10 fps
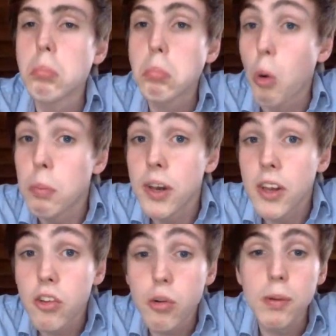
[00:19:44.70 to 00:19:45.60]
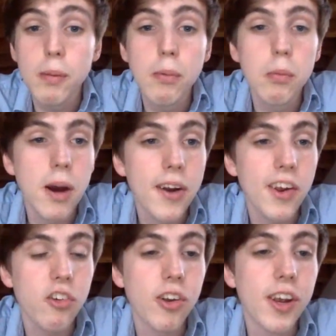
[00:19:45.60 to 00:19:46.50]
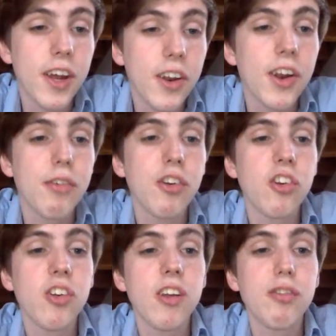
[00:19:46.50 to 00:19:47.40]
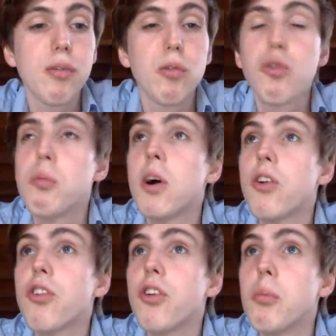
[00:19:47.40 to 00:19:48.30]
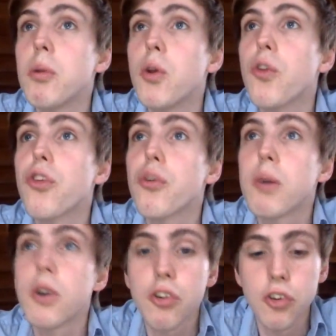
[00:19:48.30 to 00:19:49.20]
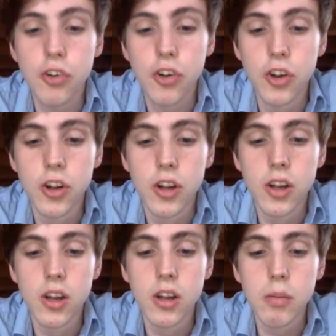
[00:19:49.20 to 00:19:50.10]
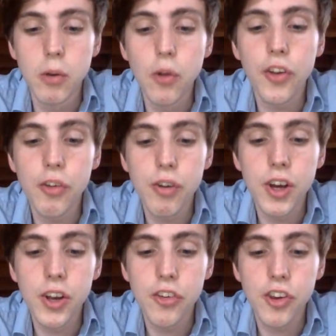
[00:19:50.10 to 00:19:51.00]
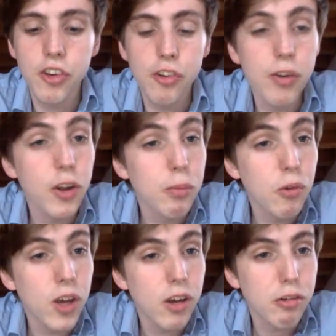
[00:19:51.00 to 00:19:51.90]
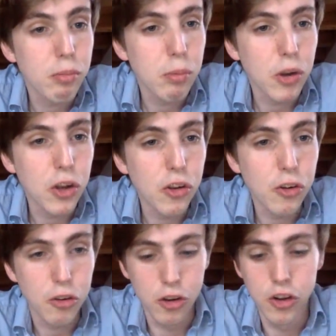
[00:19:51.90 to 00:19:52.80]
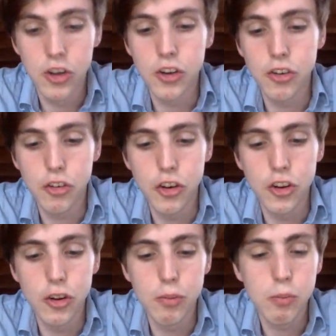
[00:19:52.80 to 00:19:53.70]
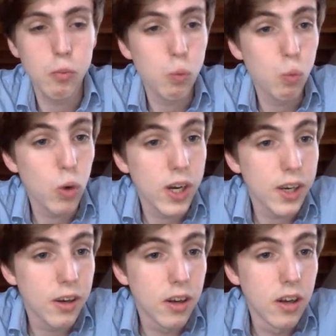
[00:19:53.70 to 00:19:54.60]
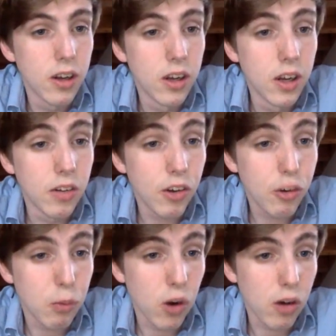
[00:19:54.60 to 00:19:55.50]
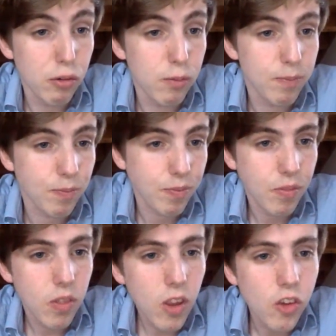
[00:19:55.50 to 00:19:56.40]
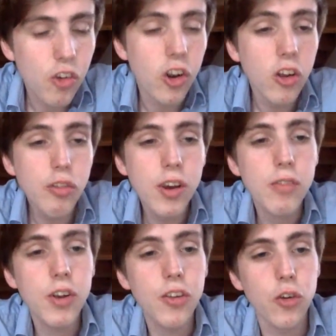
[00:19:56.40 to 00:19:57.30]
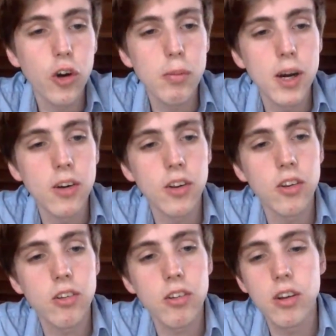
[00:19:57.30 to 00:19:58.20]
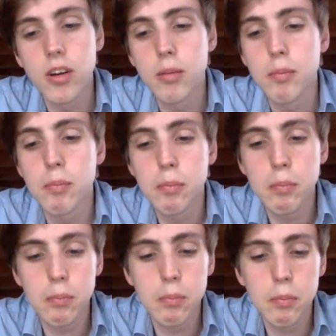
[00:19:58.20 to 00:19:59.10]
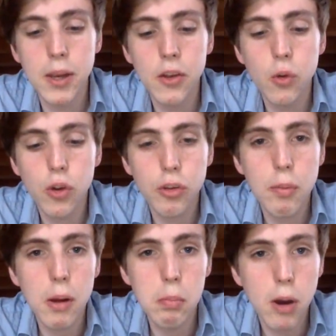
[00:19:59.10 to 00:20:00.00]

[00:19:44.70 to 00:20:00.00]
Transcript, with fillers: companies or people might actually get a different incentive from the motion, but not the motion not in a way that you actually want them to have, but in a uh, way which is more harmful. So the last thing I want to talk about is um, being talked about